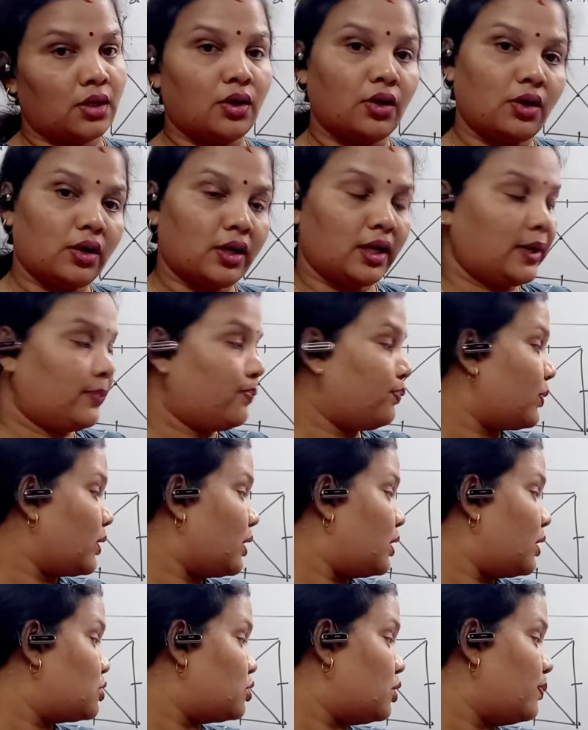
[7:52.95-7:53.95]
Okay,
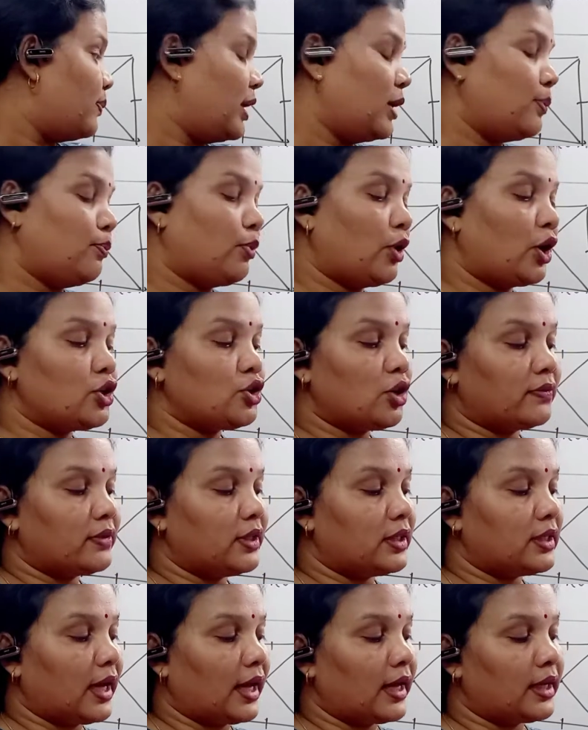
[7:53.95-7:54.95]
so midpoint of the
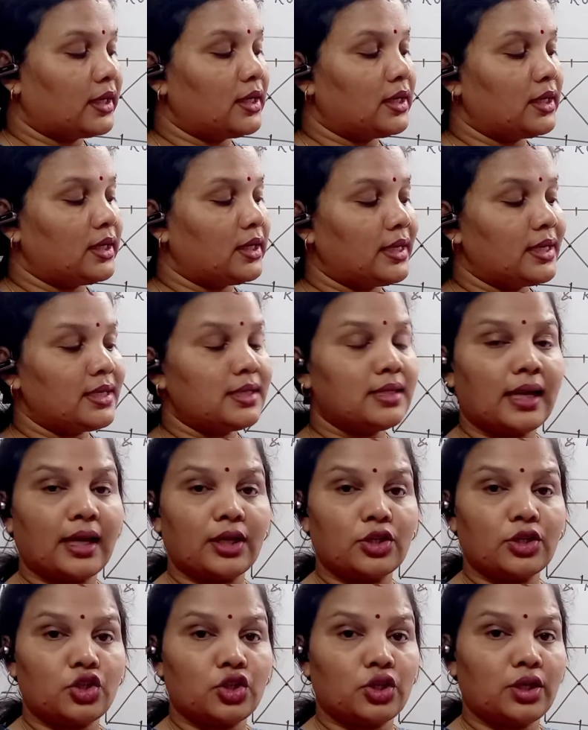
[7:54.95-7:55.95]
diagonal is
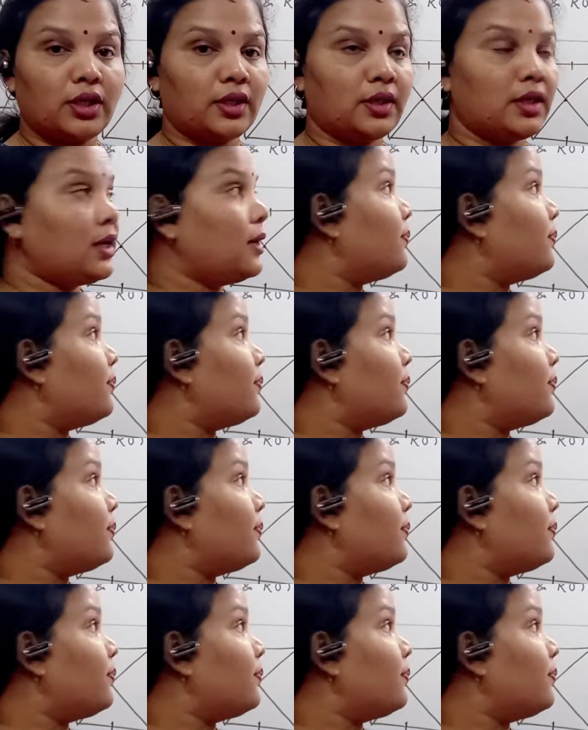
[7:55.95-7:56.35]
actually the